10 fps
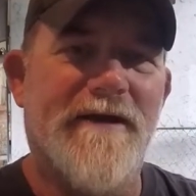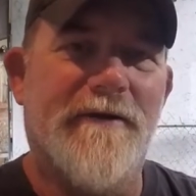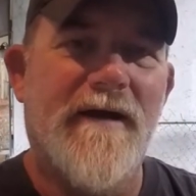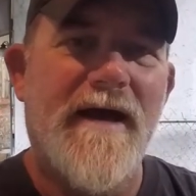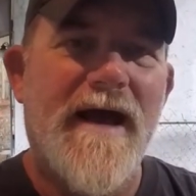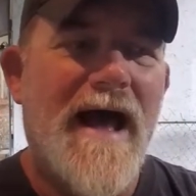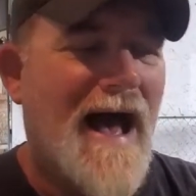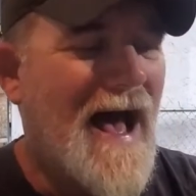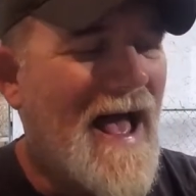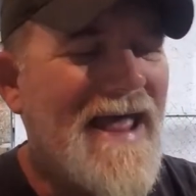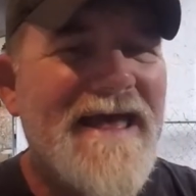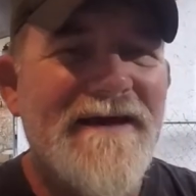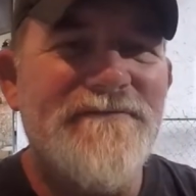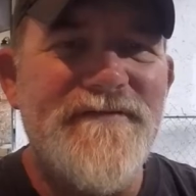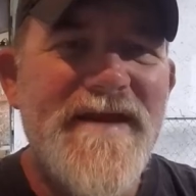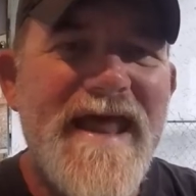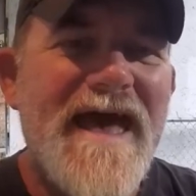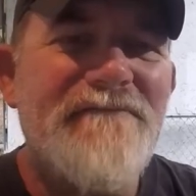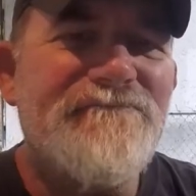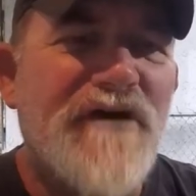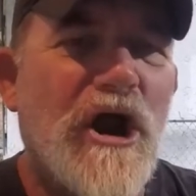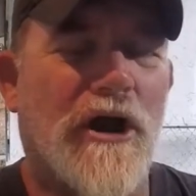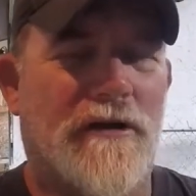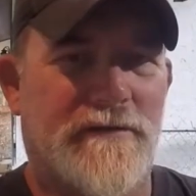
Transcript: here. I have never,